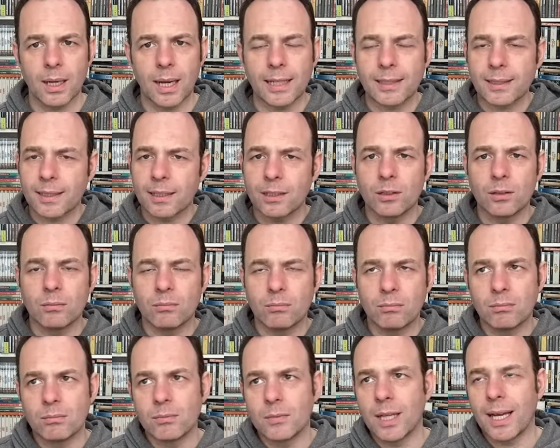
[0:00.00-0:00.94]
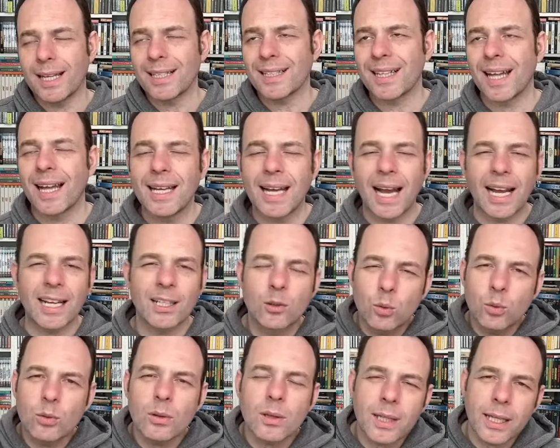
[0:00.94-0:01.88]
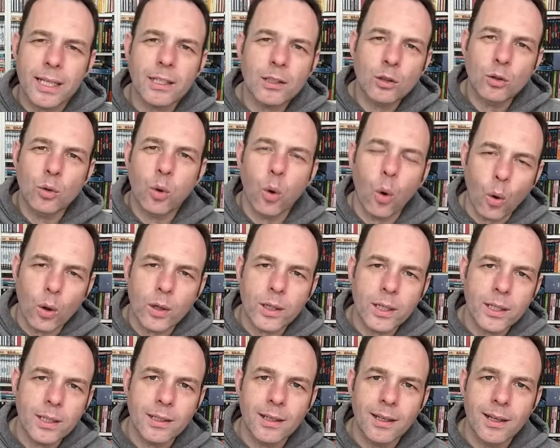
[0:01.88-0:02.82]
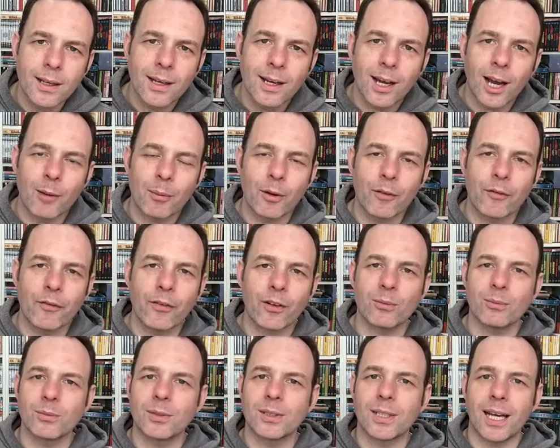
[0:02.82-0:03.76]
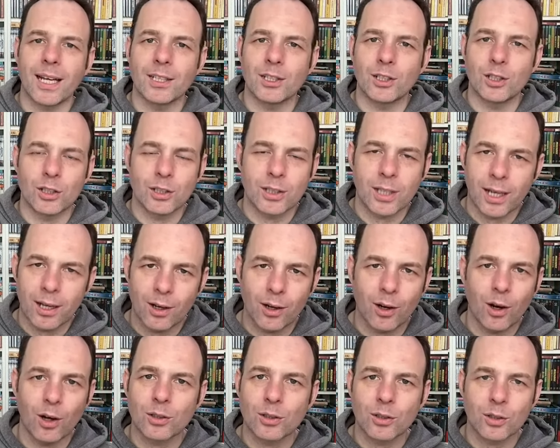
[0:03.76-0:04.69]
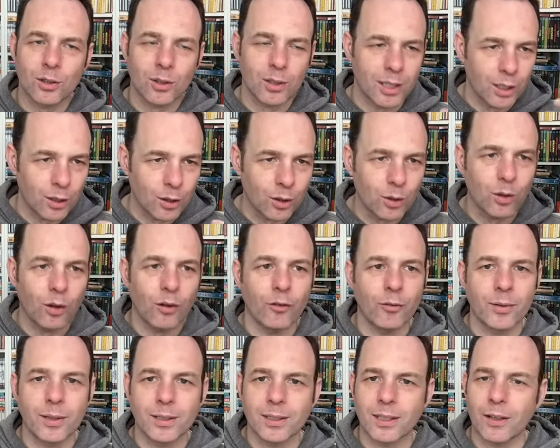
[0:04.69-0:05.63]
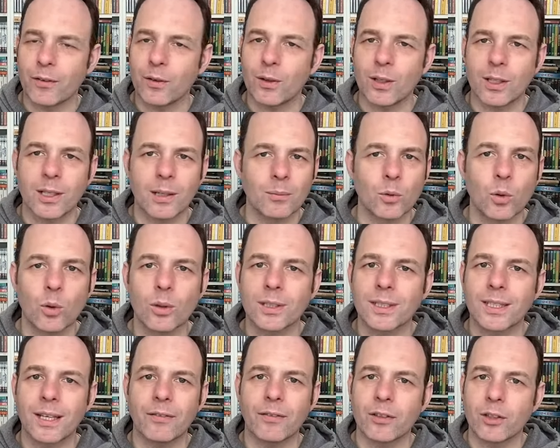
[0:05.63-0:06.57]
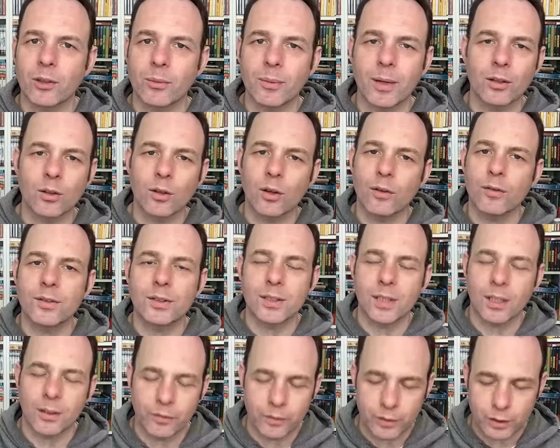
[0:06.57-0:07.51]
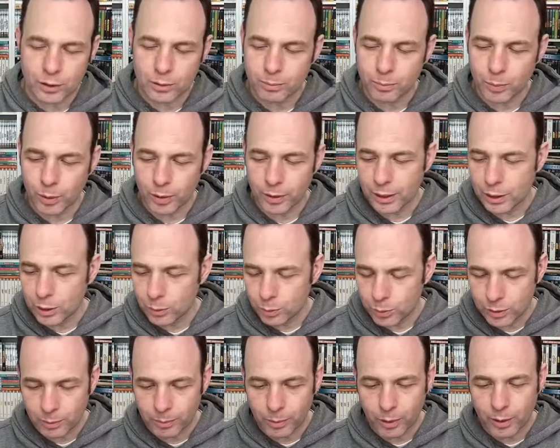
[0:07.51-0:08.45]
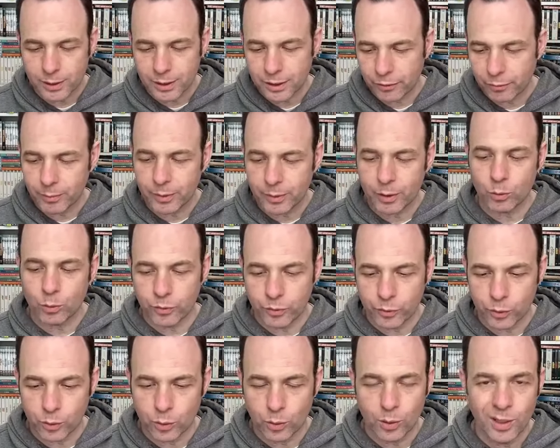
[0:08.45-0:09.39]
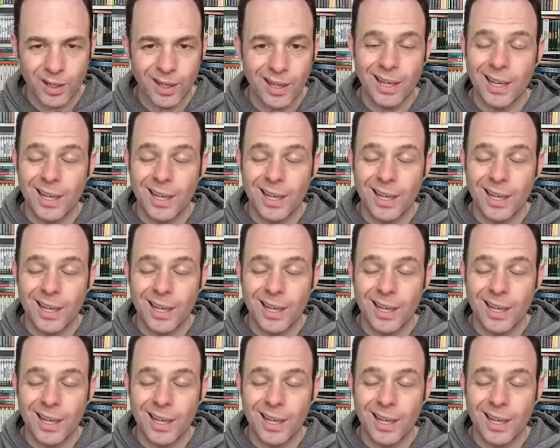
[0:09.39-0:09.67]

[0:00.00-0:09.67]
I don't like talking about films that I just utterly love, because I feel like I'm not giving them enough service. But this was about a 7-minute review.